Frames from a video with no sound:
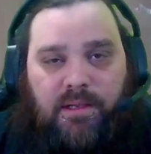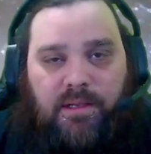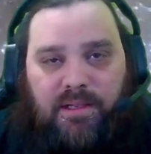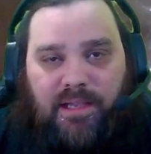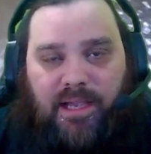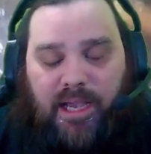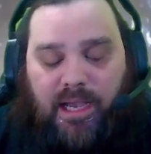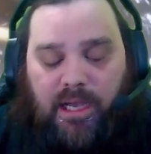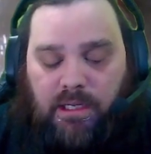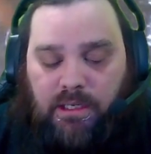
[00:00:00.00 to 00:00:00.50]

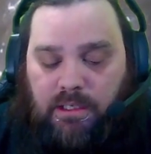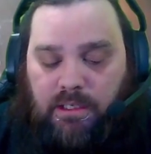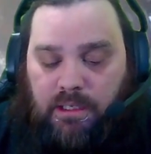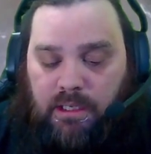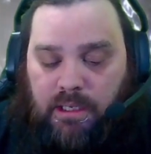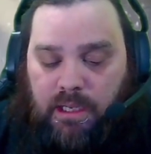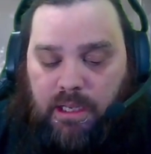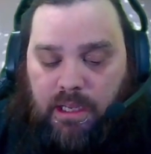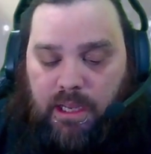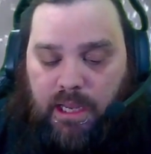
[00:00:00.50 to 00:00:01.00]
Yeah,
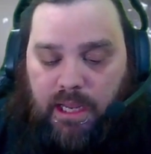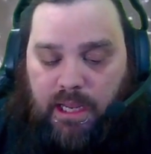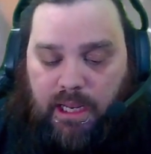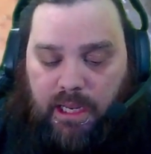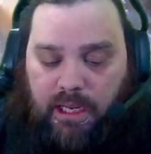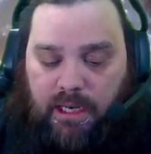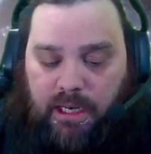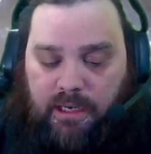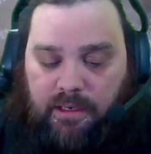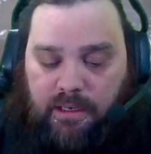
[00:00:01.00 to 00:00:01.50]

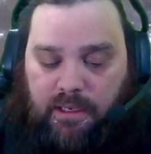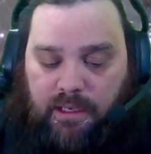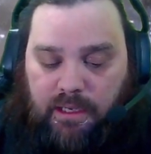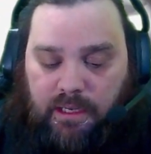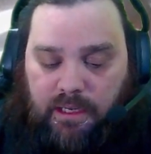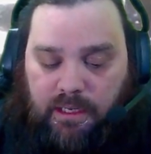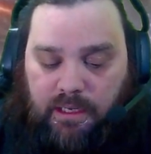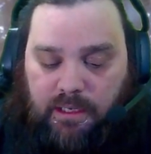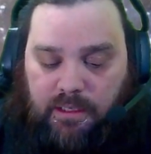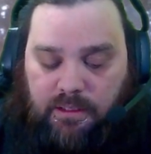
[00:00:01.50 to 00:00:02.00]
and
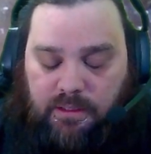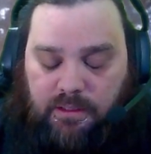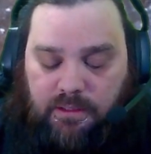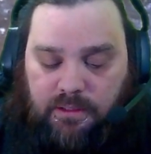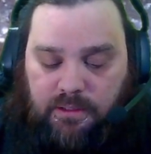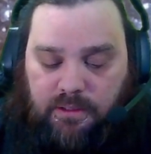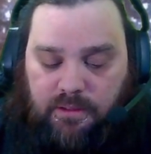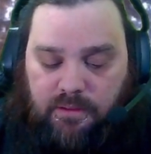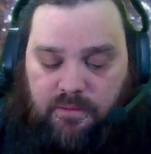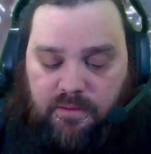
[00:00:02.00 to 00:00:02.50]

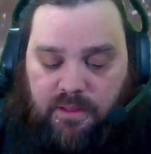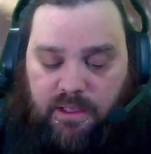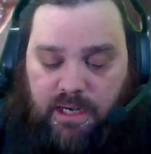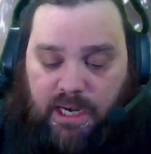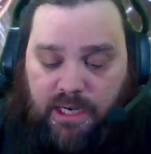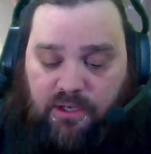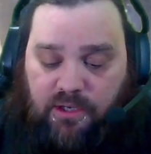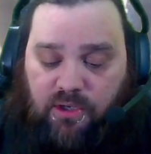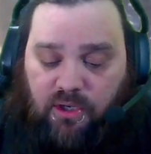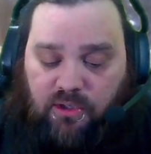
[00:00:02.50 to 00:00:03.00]
then I
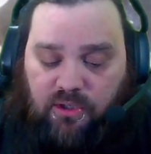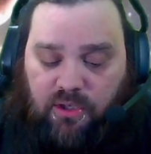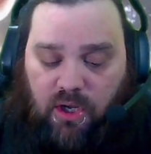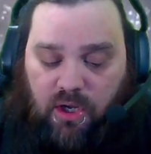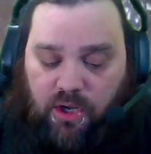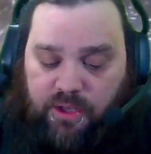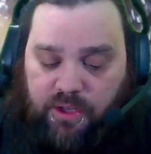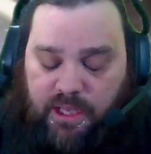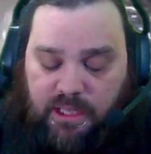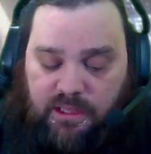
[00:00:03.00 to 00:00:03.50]
cooked
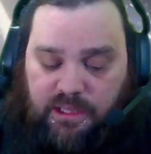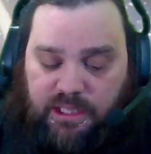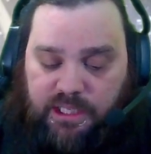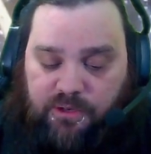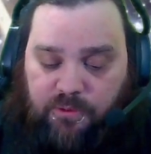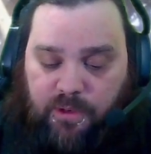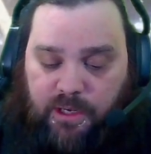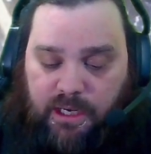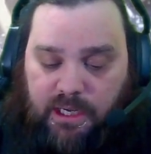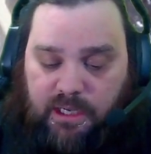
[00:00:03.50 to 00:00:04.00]
all that
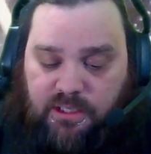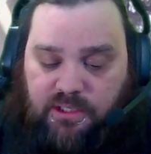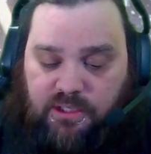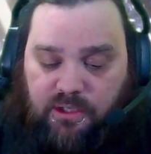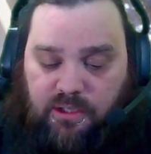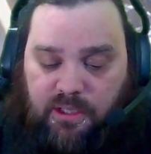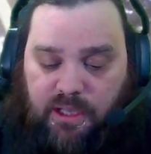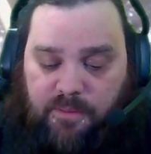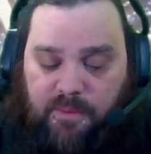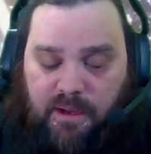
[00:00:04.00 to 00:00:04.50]
liquid out so
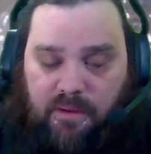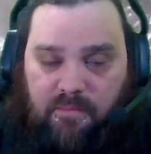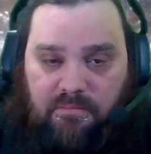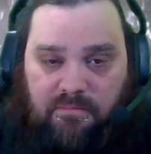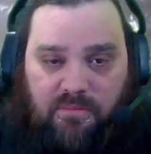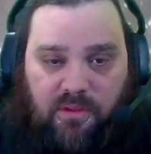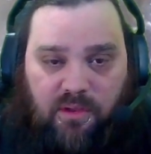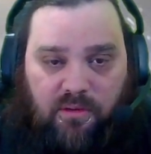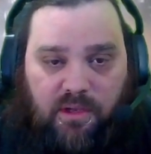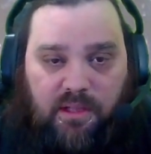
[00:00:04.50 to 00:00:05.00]
that
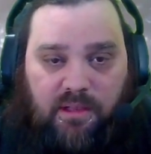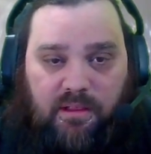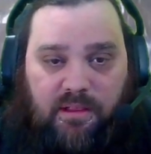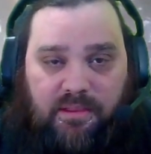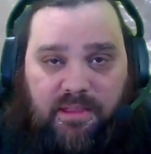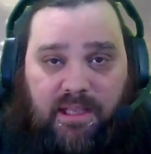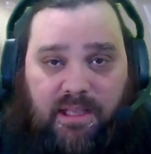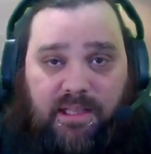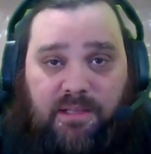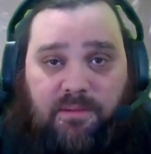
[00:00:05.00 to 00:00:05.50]
the only
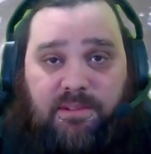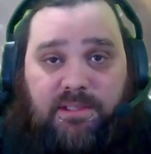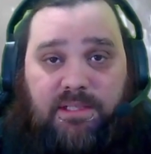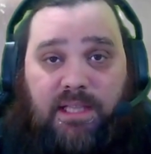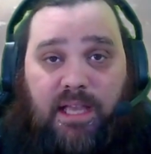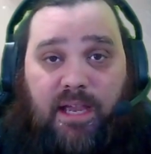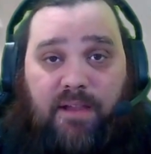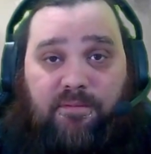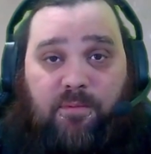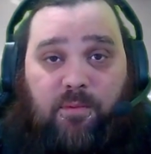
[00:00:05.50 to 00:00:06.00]
thing that was
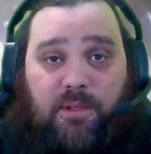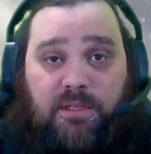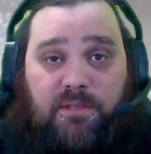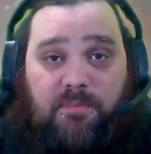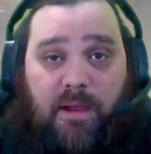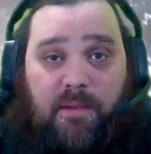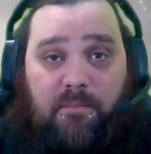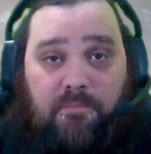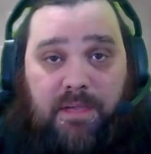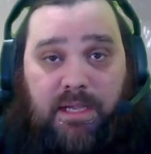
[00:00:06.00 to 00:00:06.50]
left was
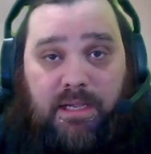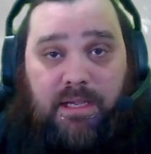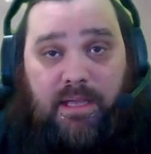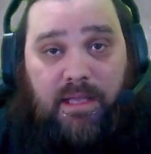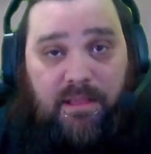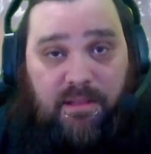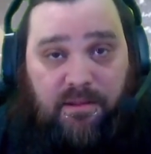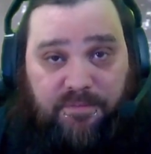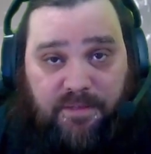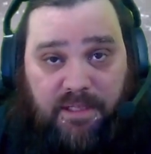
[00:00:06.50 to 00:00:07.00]
my meat
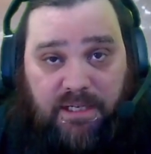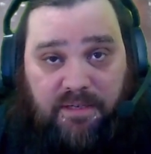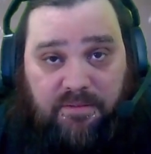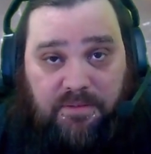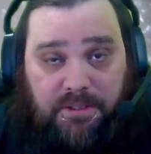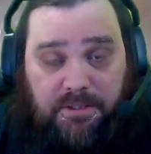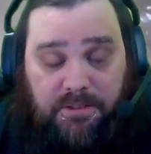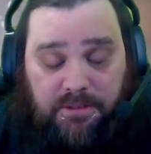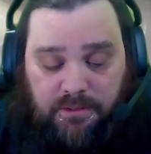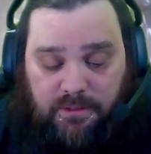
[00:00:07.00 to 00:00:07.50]
and the
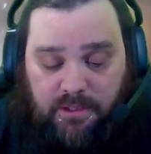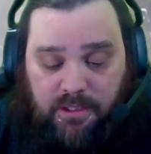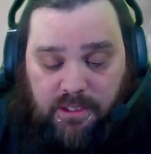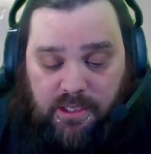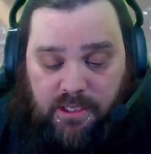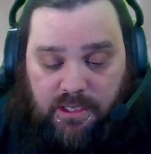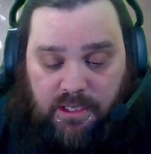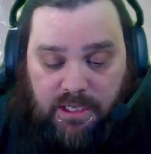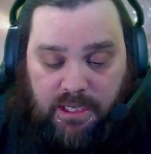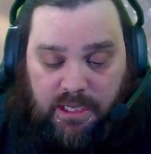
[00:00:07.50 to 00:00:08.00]
flavor.
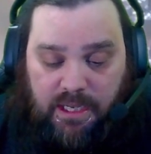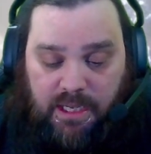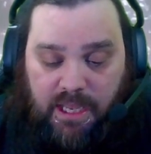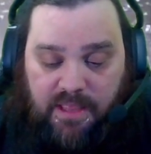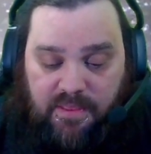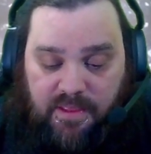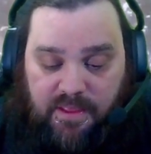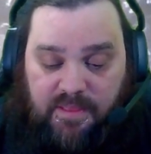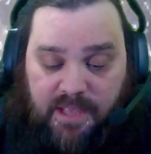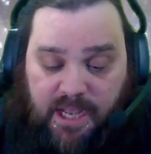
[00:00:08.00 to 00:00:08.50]

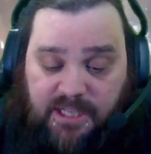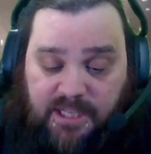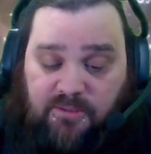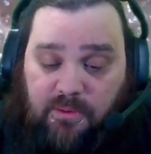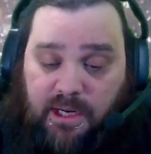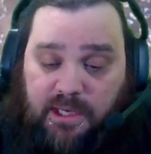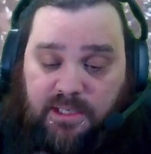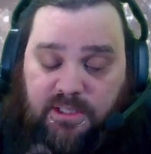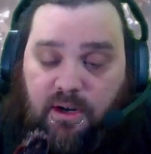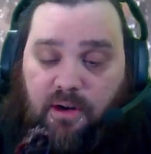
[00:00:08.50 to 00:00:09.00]
And then that's when
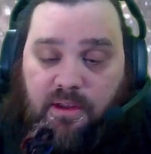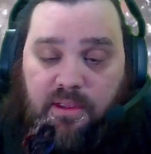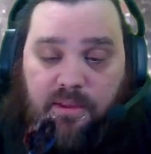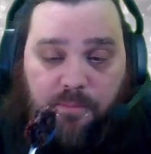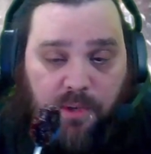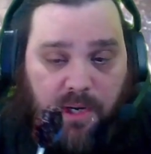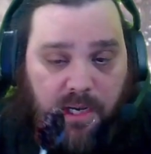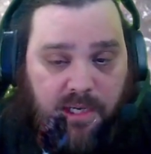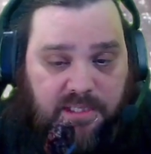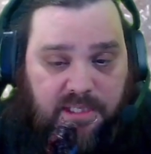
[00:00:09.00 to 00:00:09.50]
I started the
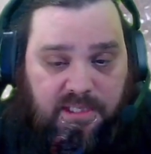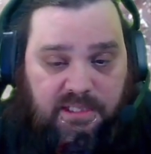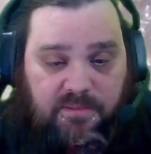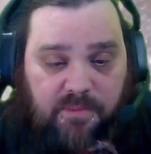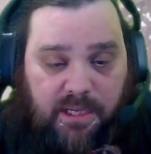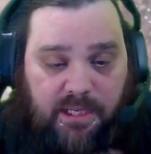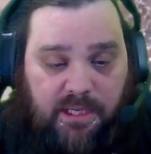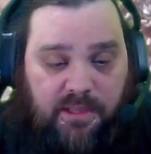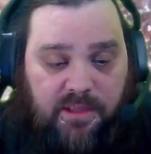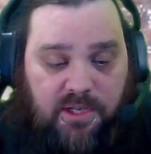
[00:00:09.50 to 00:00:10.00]
process of
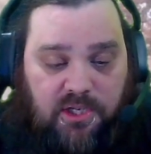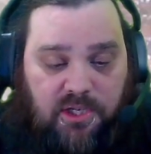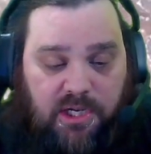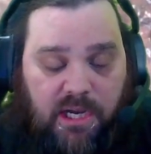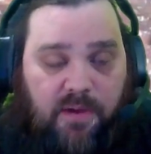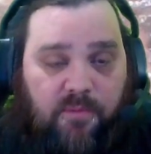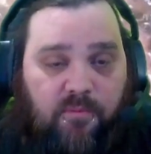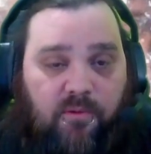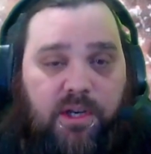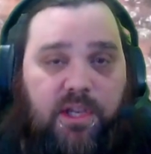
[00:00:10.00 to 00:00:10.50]
making the
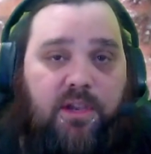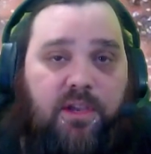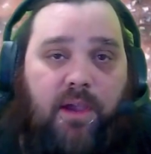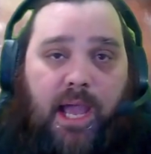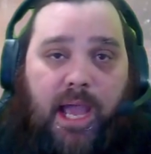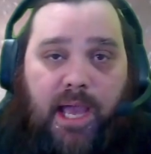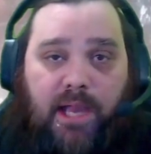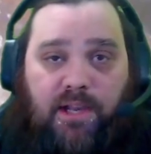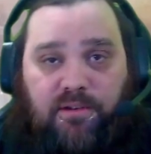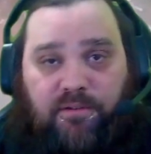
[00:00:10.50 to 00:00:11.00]
jam, where you
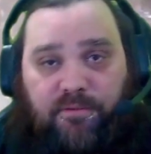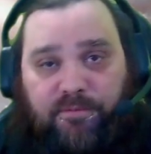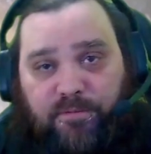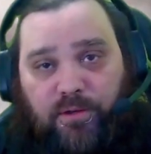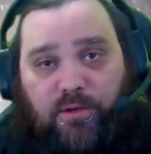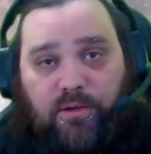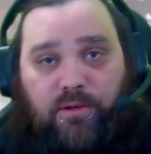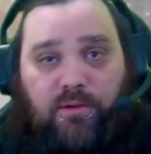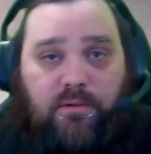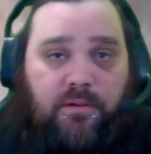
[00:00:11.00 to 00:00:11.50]
add your
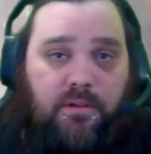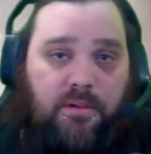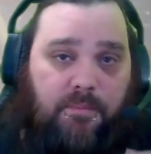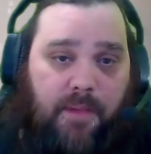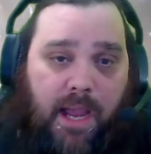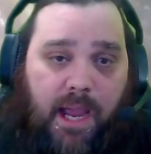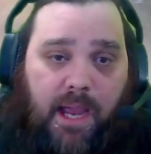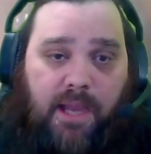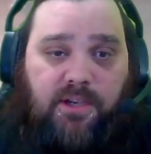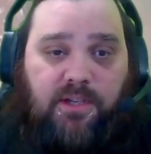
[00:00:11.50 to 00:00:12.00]
fruit, you
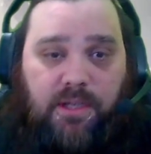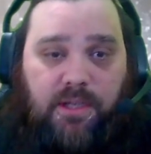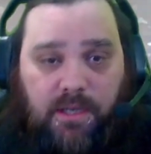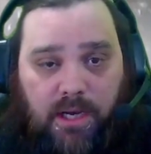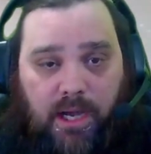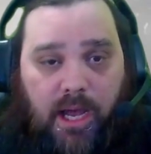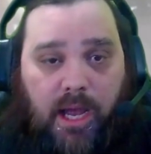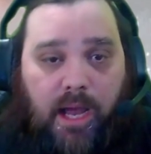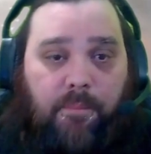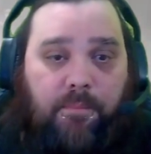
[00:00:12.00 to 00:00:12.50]
mash it
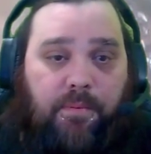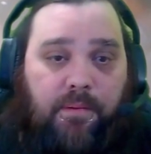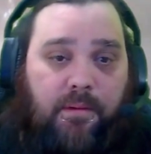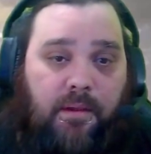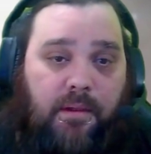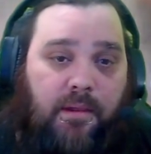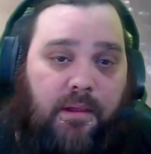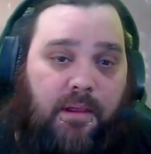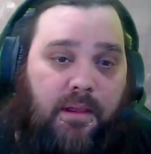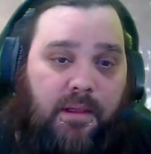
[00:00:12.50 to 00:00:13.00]
up,
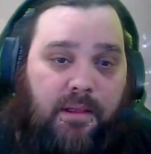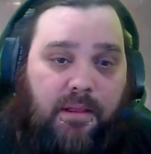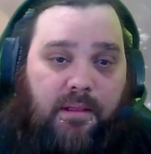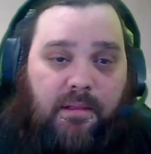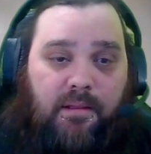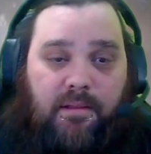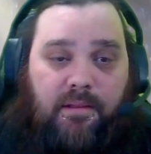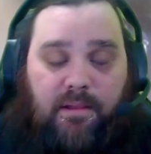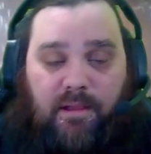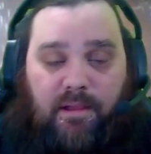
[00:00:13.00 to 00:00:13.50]
you